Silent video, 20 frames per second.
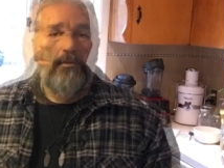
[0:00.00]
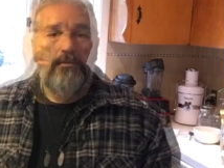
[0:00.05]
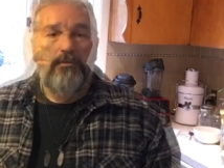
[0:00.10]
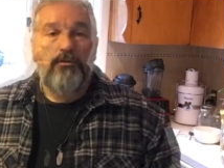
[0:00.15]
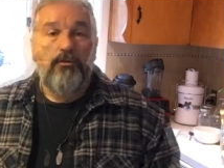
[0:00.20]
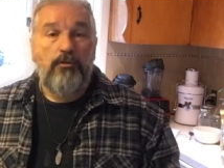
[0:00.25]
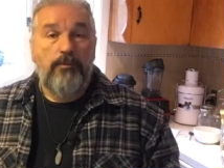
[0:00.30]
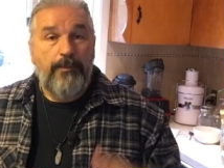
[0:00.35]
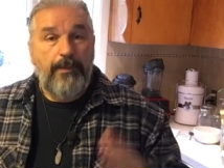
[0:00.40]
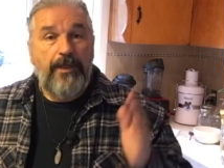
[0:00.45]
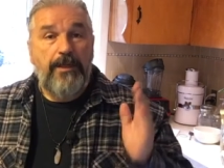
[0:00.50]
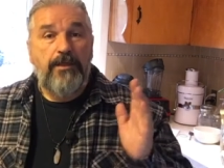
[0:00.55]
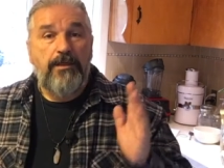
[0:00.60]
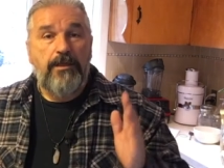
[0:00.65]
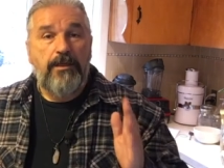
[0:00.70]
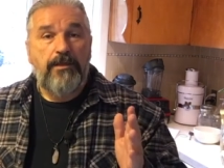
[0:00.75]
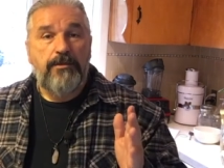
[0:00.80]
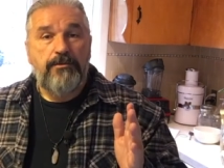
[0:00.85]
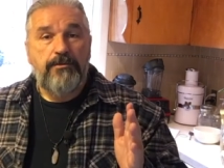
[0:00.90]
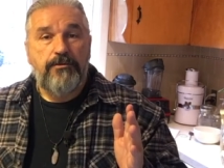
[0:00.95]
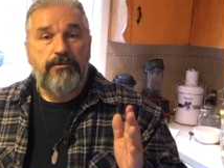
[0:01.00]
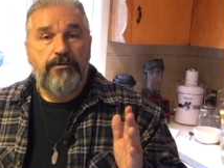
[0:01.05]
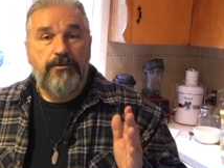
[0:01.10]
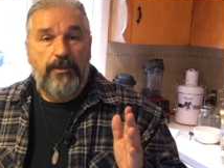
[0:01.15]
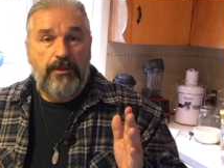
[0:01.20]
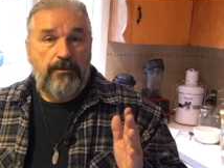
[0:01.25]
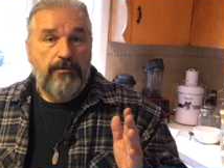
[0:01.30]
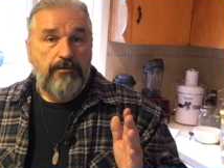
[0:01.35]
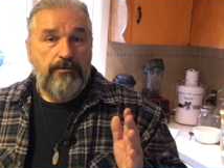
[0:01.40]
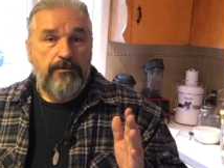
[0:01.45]
So a man has
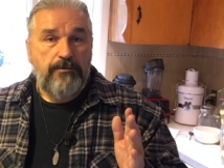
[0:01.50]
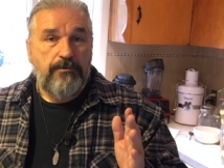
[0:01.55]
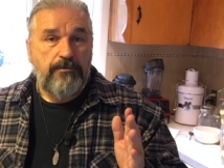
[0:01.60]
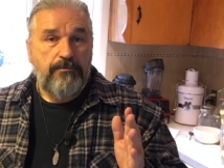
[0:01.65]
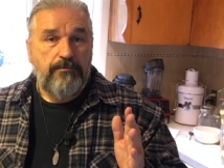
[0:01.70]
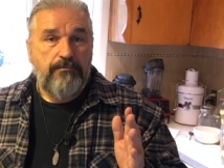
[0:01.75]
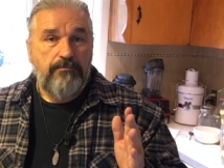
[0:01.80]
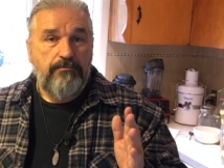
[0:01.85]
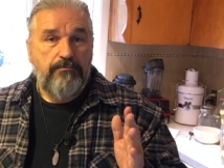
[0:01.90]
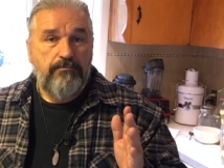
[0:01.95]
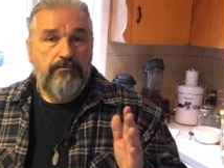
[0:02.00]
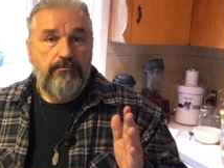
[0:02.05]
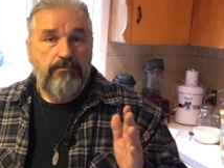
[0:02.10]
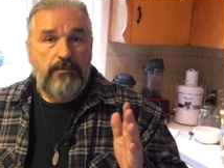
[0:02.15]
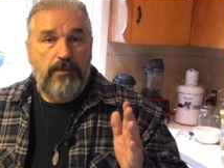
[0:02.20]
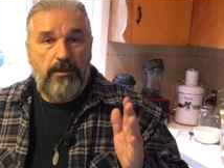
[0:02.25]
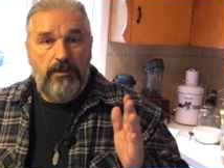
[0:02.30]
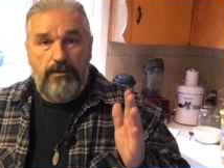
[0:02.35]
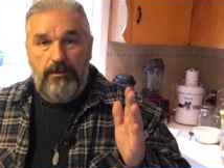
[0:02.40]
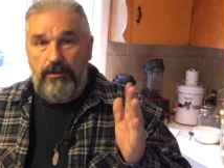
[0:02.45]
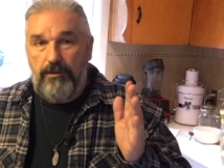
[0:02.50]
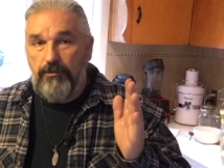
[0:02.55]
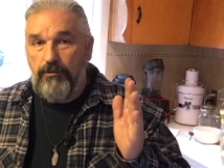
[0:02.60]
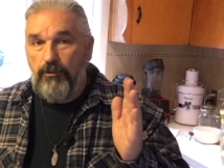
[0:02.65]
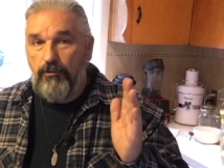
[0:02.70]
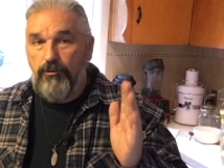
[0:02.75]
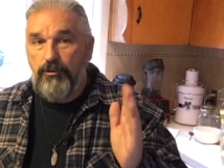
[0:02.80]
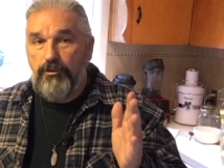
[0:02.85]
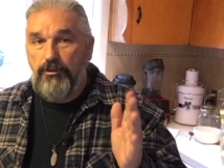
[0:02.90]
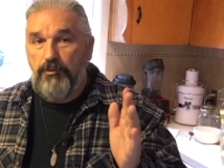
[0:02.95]
cells, and they're
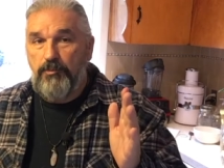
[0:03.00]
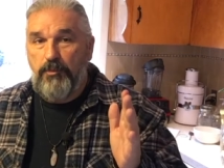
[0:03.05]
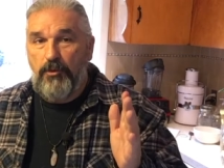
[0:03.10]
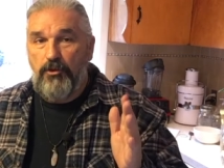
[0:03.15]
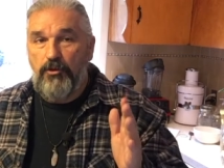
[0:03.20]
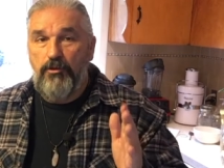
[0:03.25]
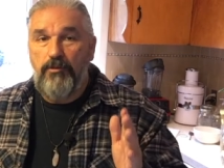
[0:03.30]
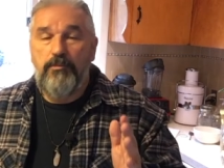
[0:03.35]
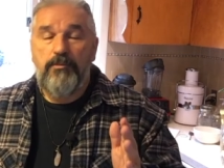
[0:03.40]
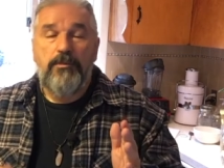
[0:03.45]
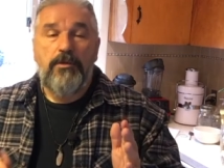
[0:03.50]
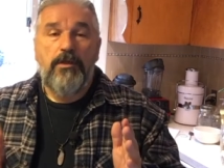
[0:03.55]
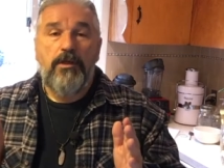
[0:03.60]
known as sperm,